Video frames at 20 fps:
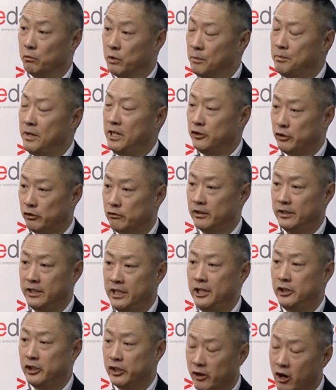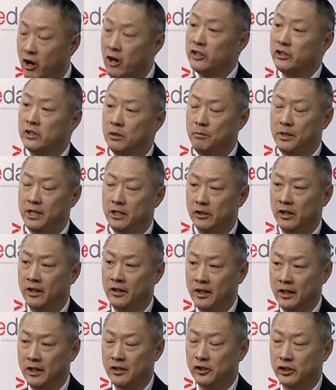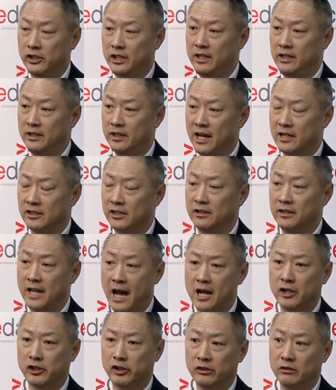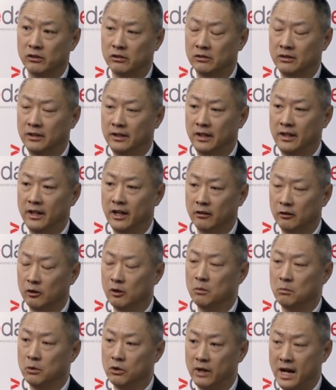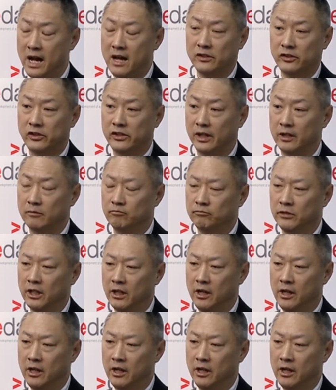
ought to be seen as a national and global asset.